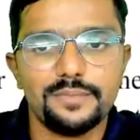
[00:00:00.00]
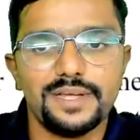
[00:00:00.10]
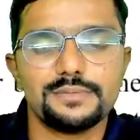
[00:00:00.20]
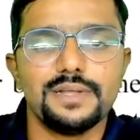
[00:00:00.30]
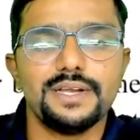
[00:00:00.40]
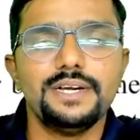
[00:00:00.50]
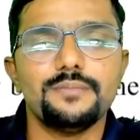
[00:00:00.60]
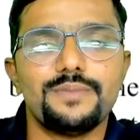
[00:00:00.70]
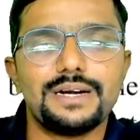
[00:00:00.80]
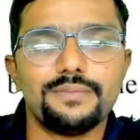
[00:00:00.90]
me explain it.
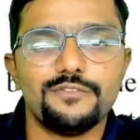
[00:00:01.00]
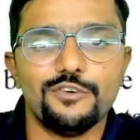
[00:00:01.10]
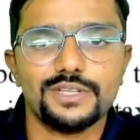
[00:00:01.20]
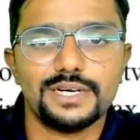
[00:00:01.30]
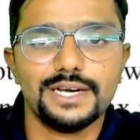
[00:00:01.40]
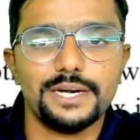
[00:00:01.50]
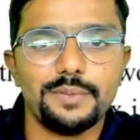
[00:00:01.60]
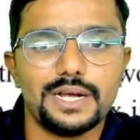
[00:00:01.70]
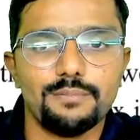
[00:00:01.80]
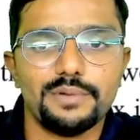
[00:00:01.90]
But before that, let me
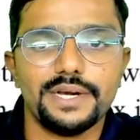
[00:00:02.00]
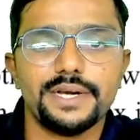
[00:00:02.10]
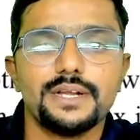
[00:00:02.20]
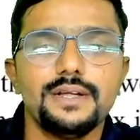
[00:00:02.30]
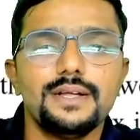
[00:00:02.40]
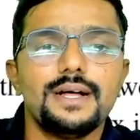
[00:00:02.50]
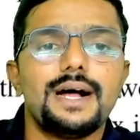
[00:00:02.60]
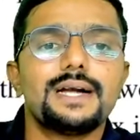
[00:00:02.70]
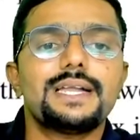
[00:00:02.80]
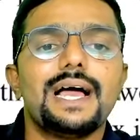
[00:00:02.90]
complete it.
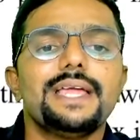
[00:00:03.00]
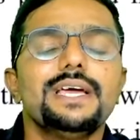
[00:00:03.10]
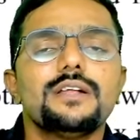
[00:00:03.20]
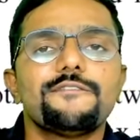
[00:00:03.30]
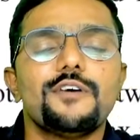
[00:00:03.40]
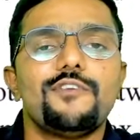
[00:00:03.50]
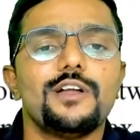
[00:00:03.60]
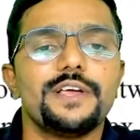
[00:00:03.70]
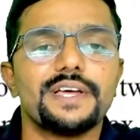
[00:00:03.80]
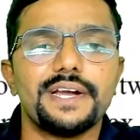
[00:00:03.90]
At higher of the
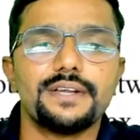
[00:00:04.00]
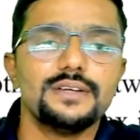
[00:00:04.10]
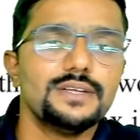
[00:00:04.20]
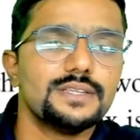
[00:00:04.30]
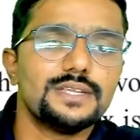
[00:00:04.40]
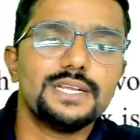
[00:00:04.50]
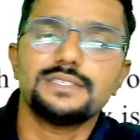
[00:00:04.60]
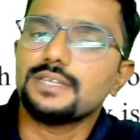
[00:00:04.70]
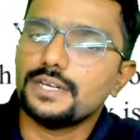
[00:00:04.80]
following rate, that is